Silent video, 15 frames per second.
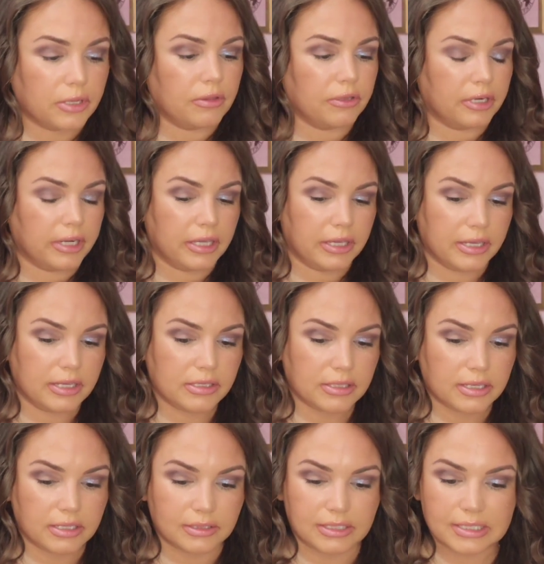So there is
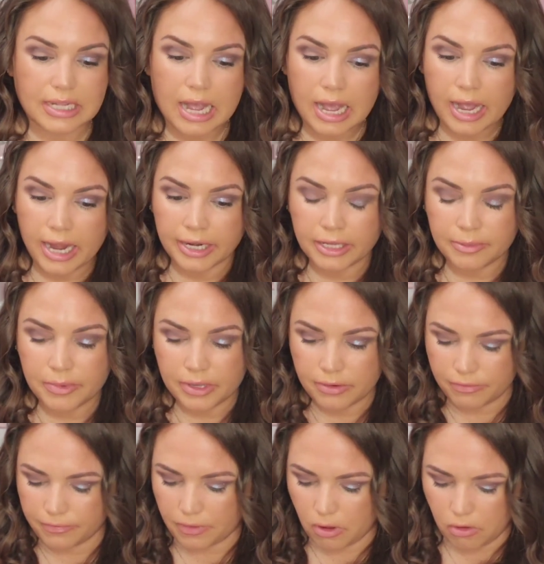a tiny bit
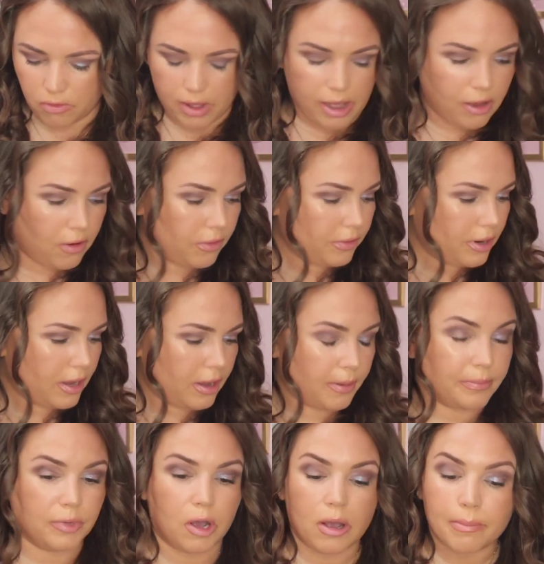of fallout,
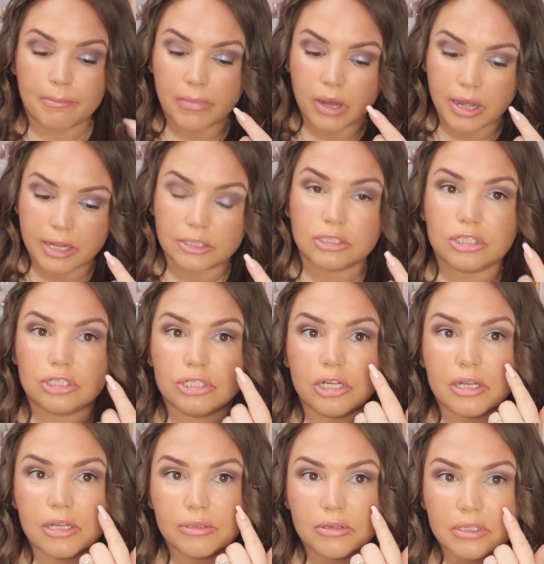not much.
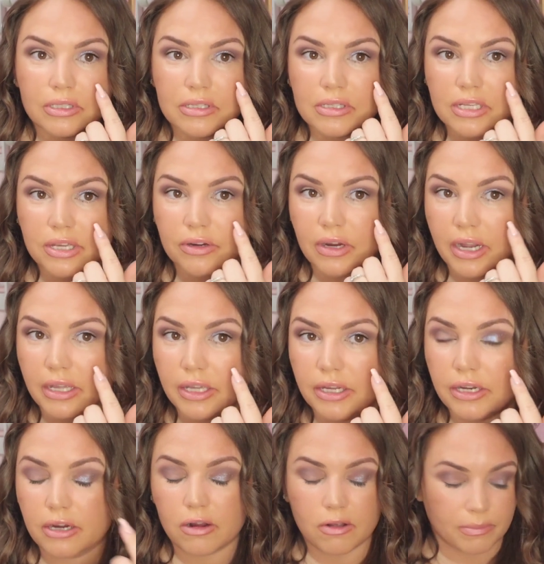You can see it right
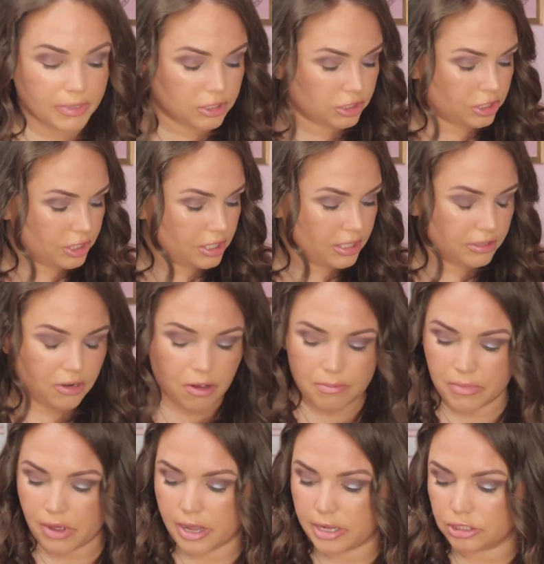here on my cheek,
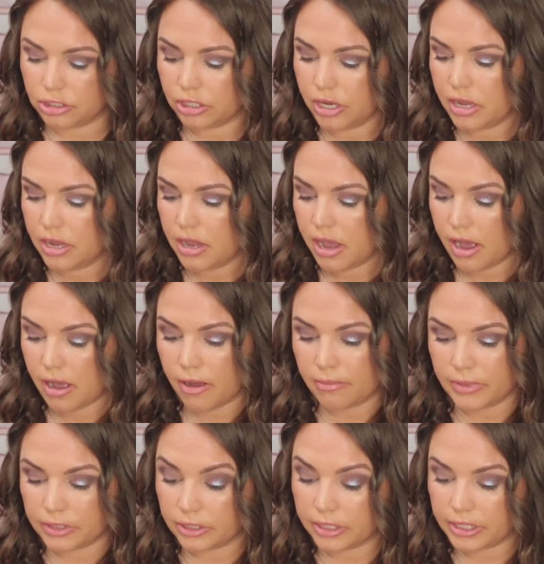not much,
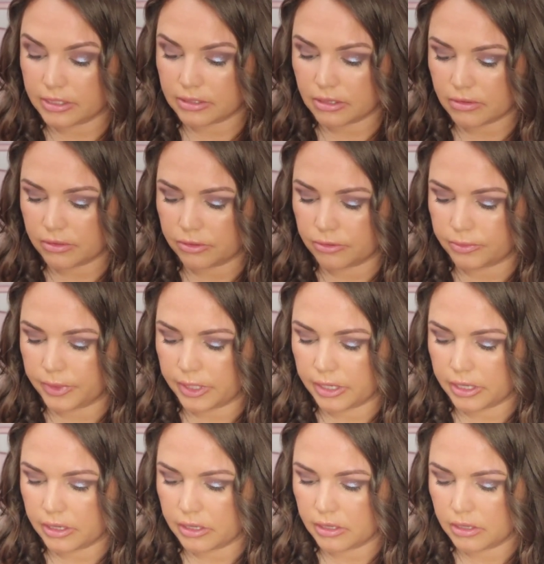but there is a little
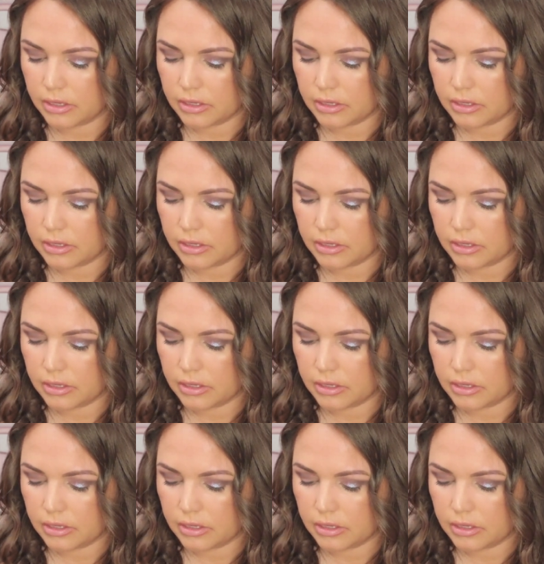bit.